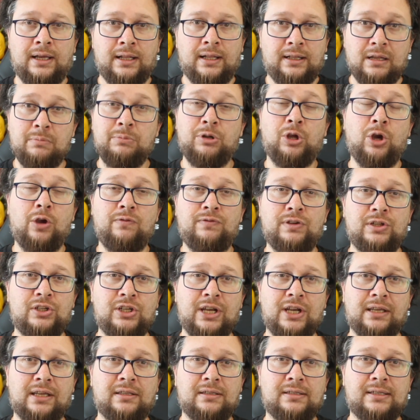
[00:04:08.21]
Let me know if you
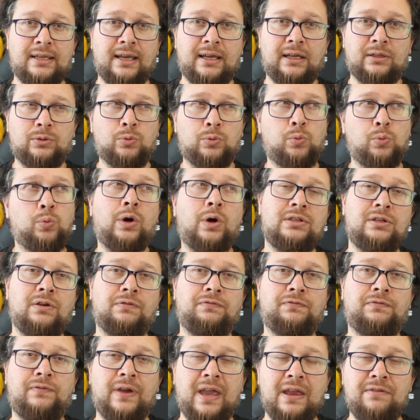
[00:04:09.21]
check this out. What is your
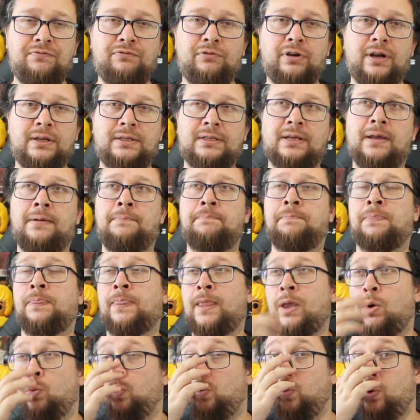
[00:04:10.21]
favorite
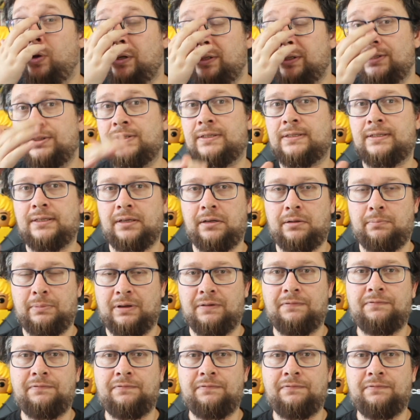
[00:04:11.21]
world cinema